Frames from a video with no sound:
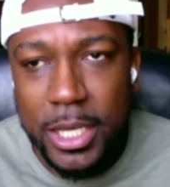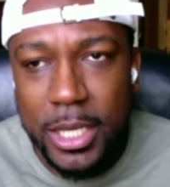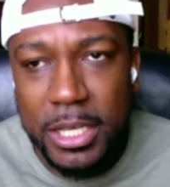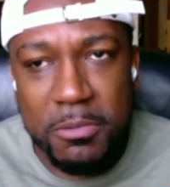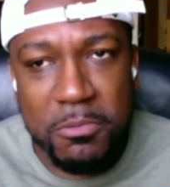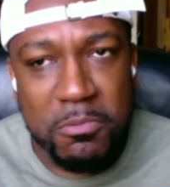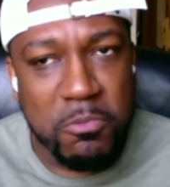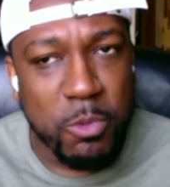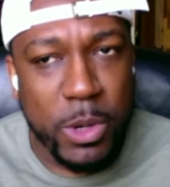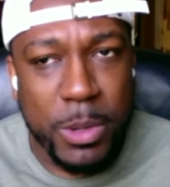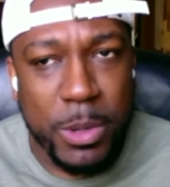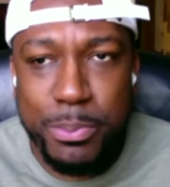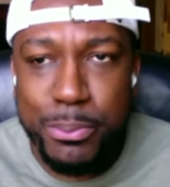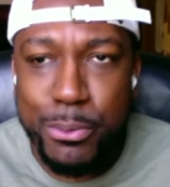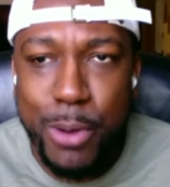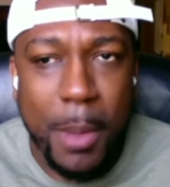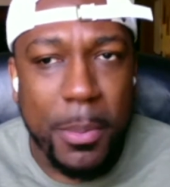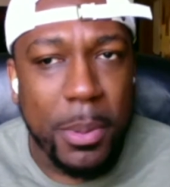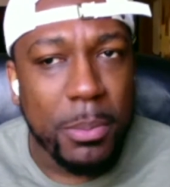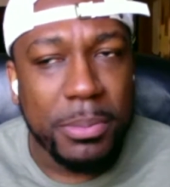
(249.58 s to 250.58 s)
we
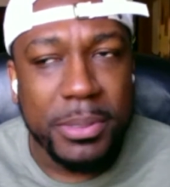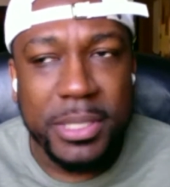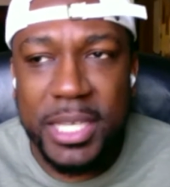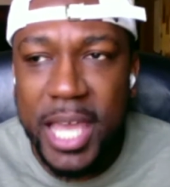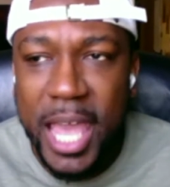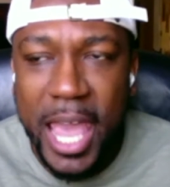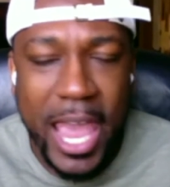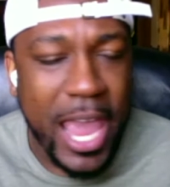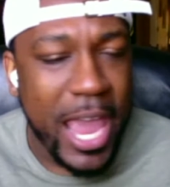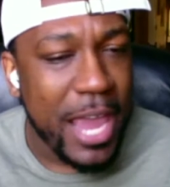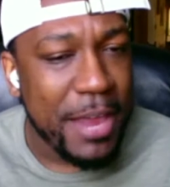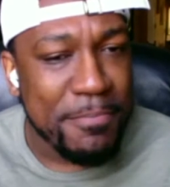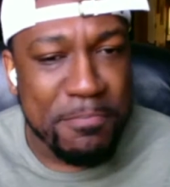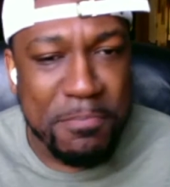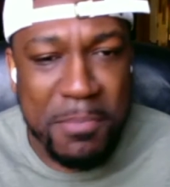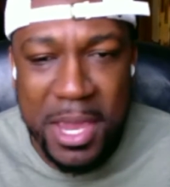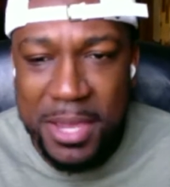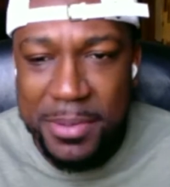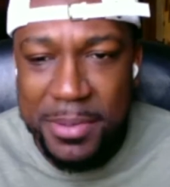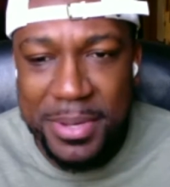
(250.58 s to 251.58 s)
probably had
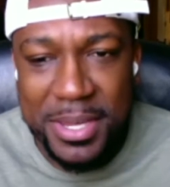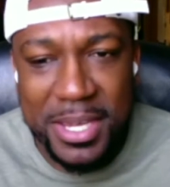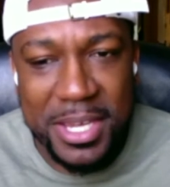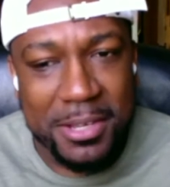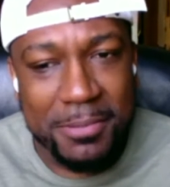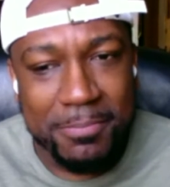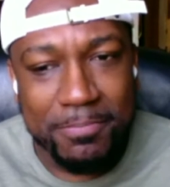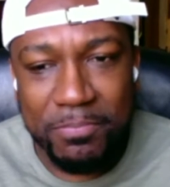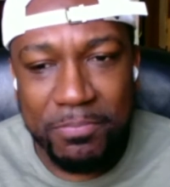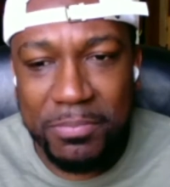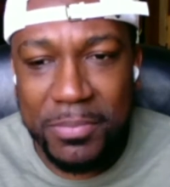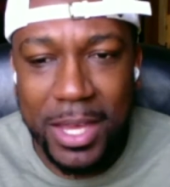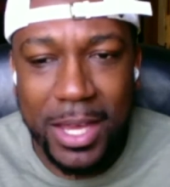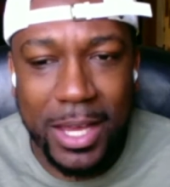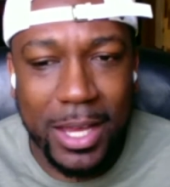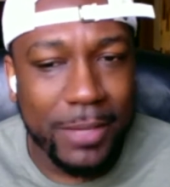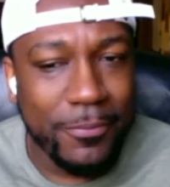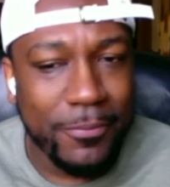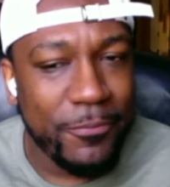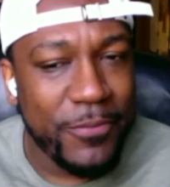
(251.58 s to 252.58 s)
maybe
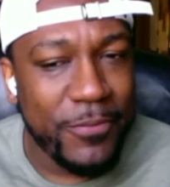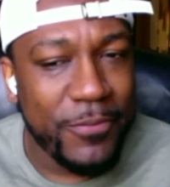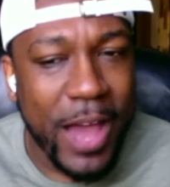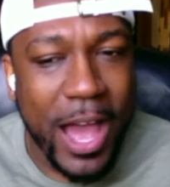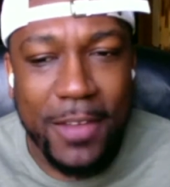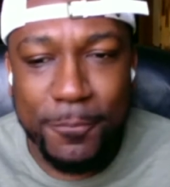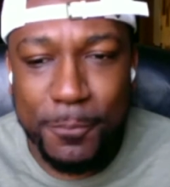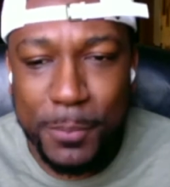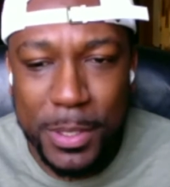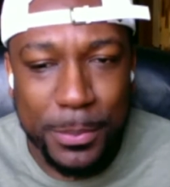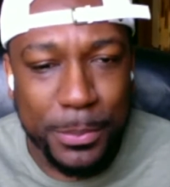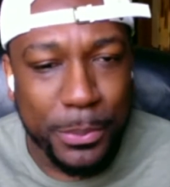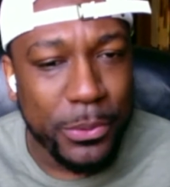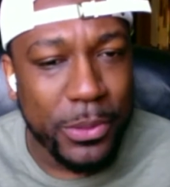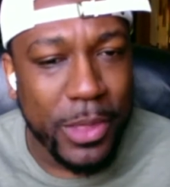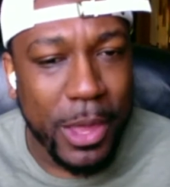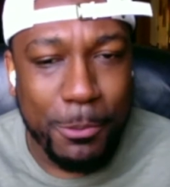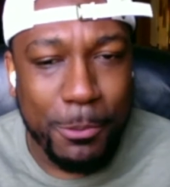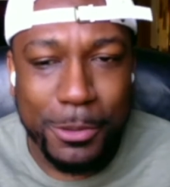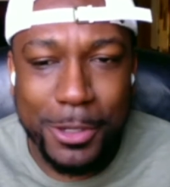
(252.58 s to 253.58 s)
5 people
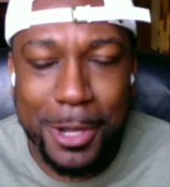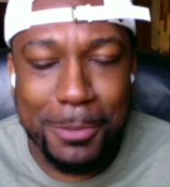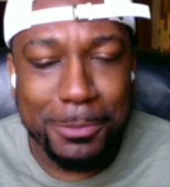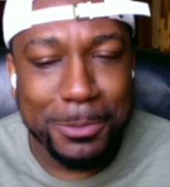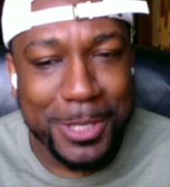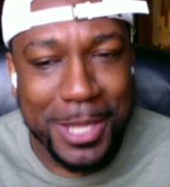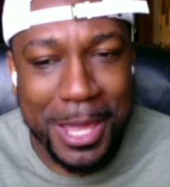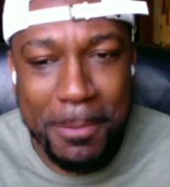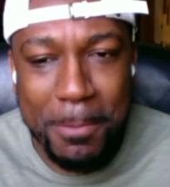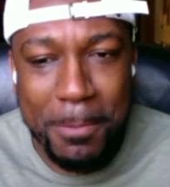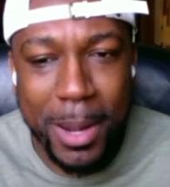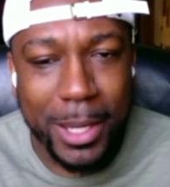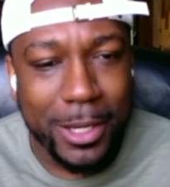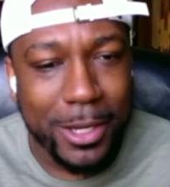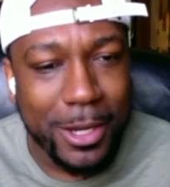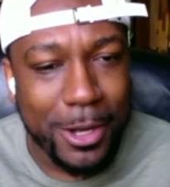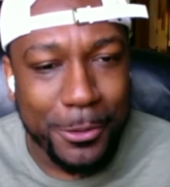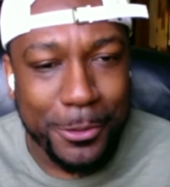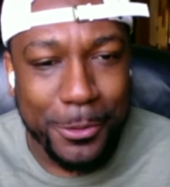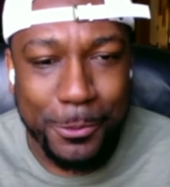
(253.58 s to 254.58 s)
that would come to that mic
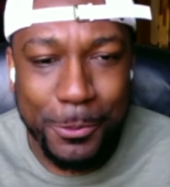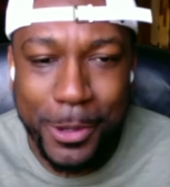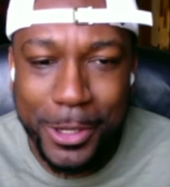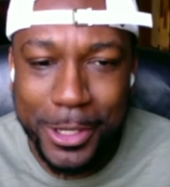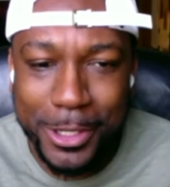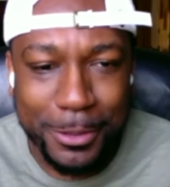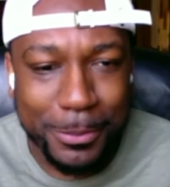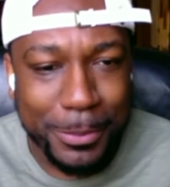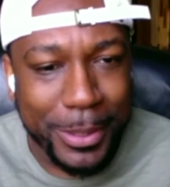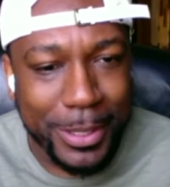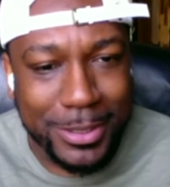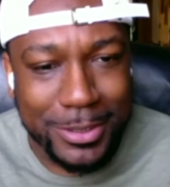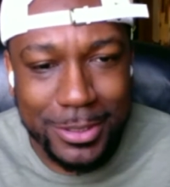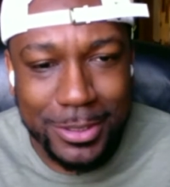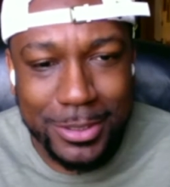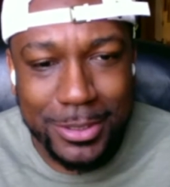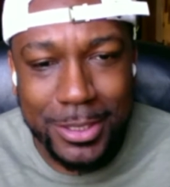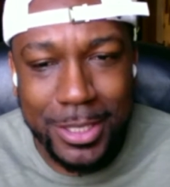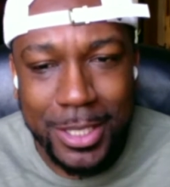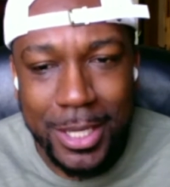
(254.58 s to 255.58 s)
on a regular basis.